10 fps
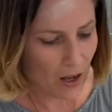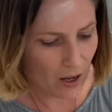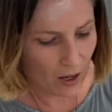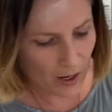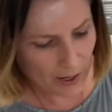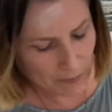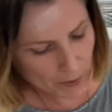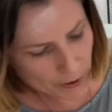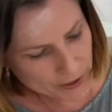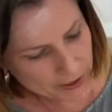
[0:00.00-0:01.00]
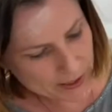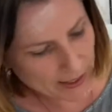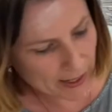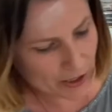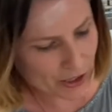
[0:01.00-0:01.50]
I'm noticing
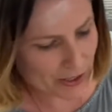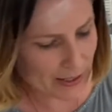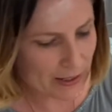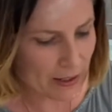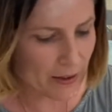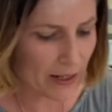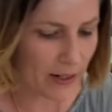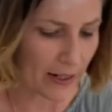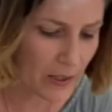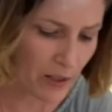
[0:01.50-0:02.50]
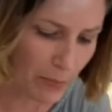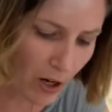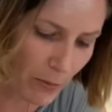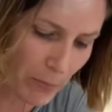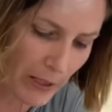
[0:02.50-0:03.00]
actually that there needs to
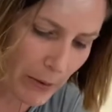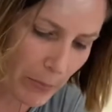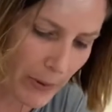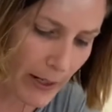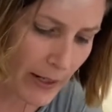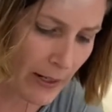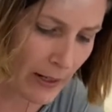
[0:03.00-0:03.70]
probably be